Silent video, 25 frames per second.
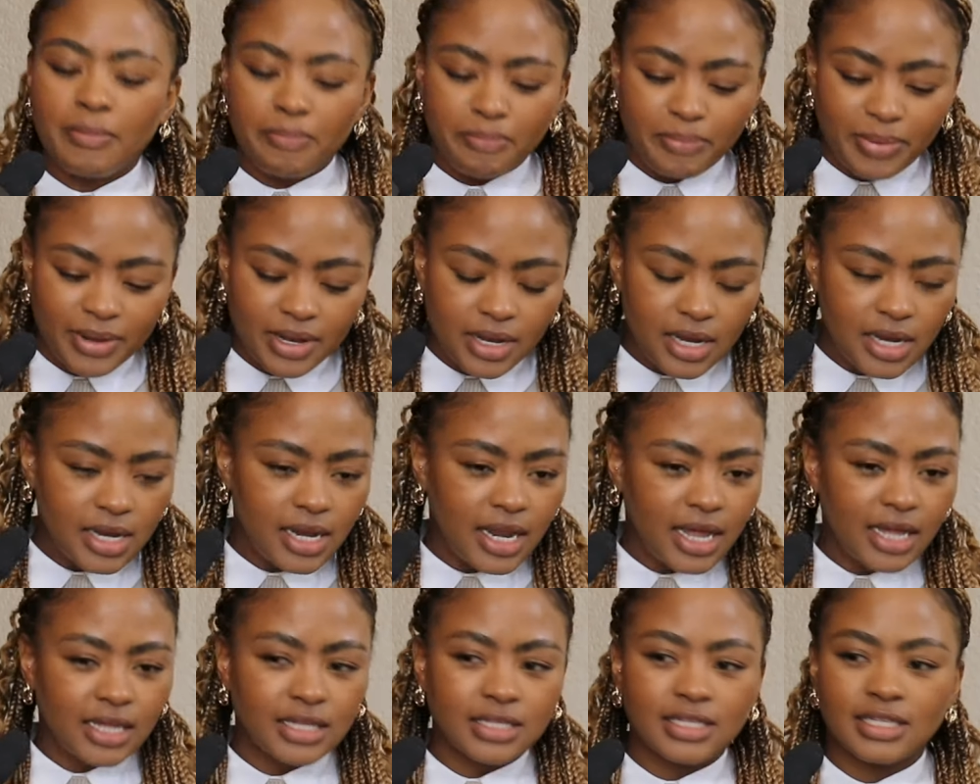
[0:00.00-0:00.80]
uh,
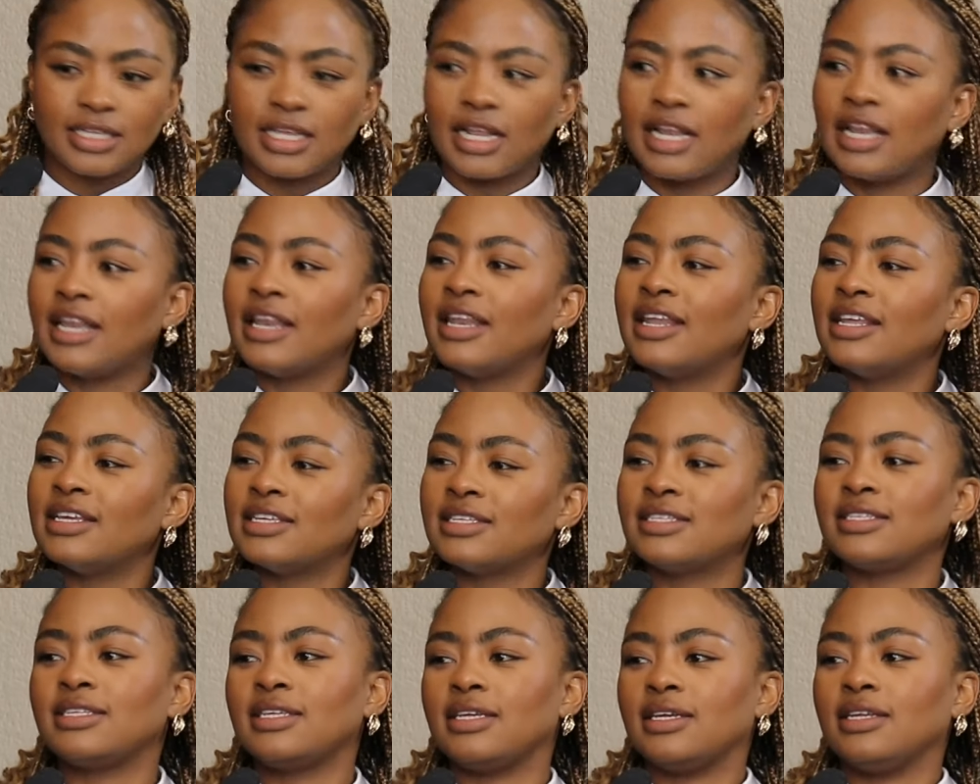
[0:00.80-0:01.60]
billionaires, captains of
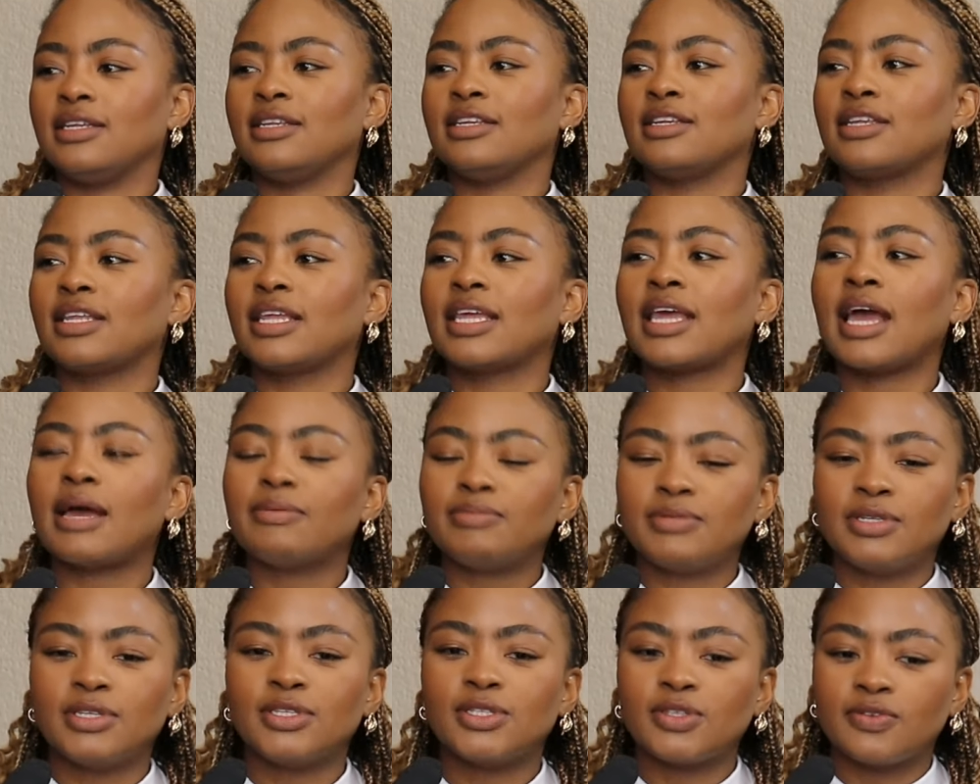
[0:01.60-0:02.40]
listen, industry.
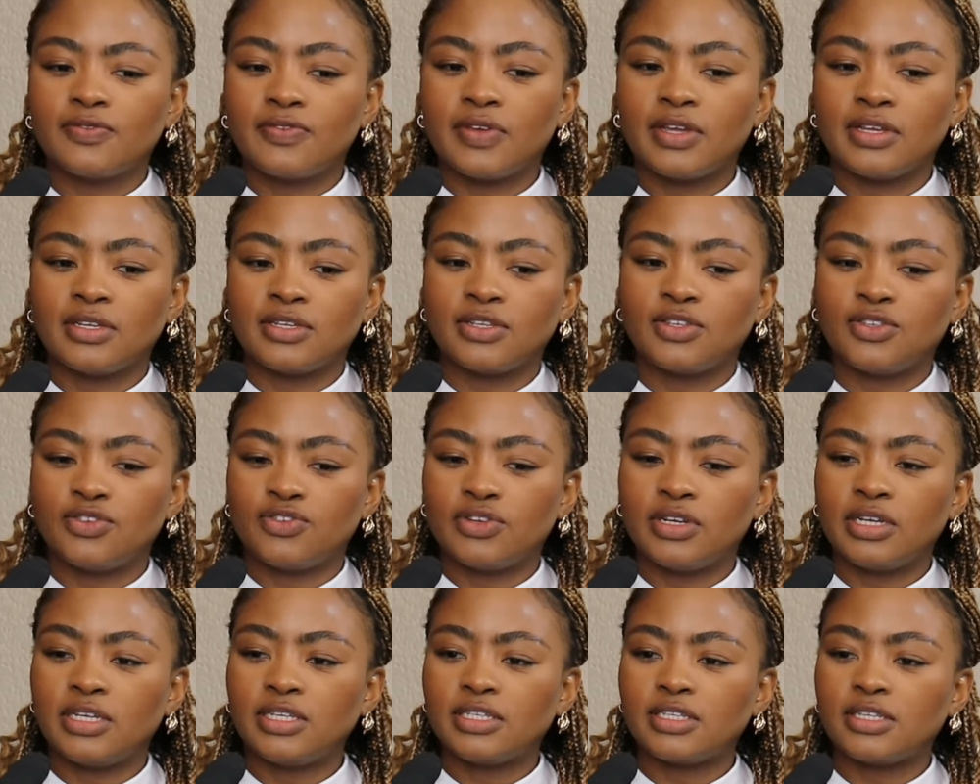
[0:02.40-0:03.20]
captains of
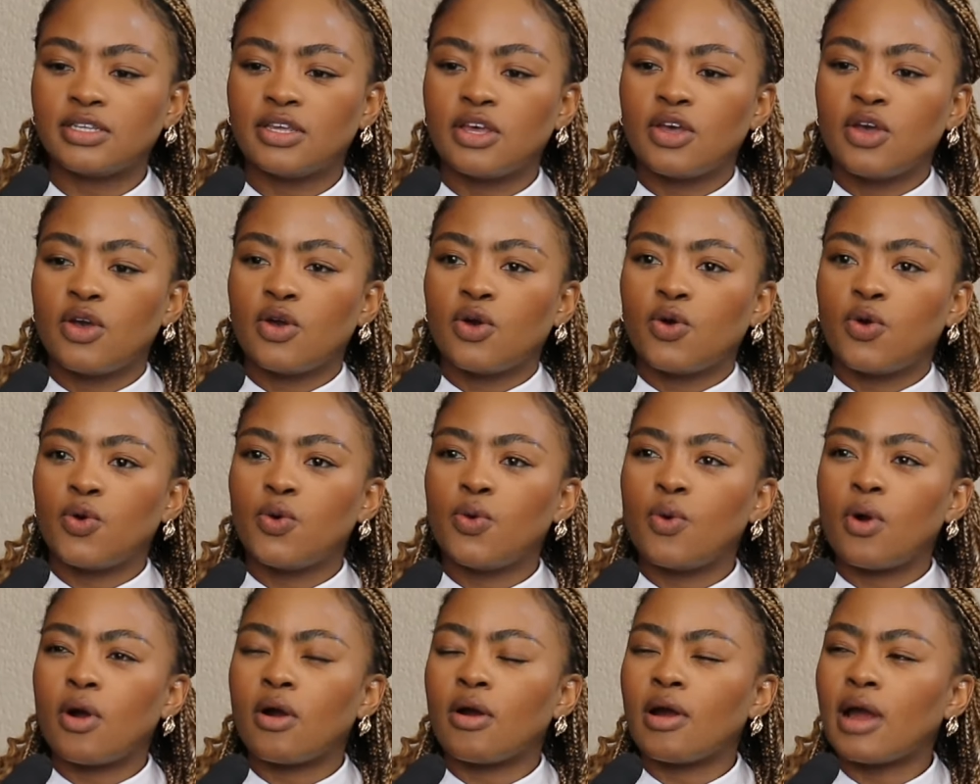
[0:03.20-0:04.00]
industries mm.
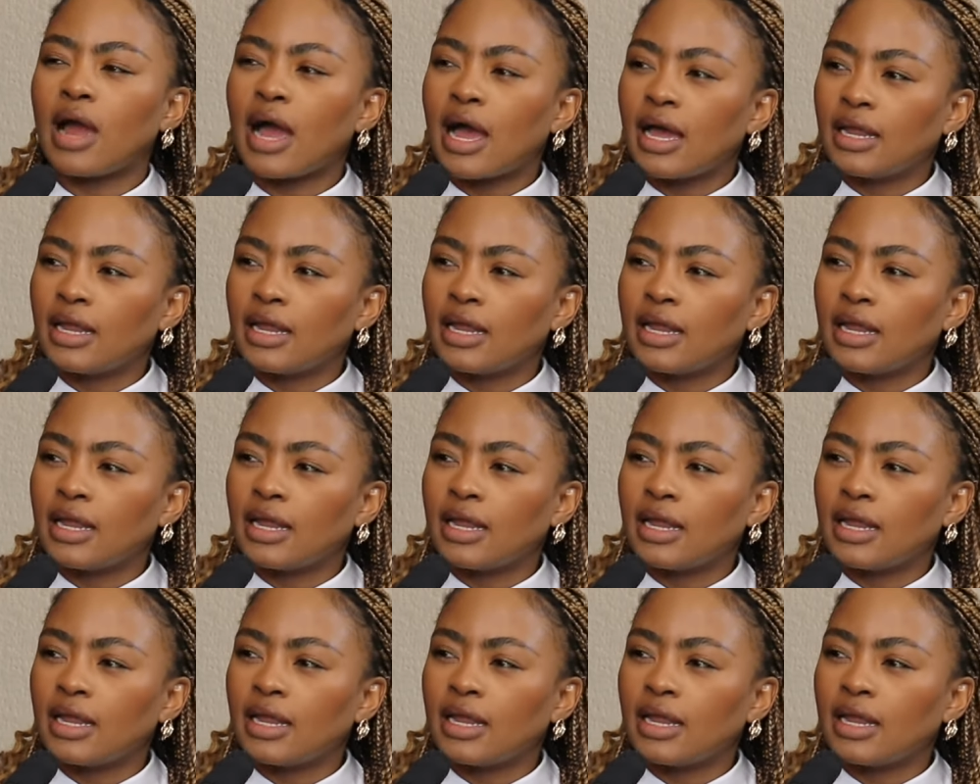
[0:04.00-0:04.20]
who are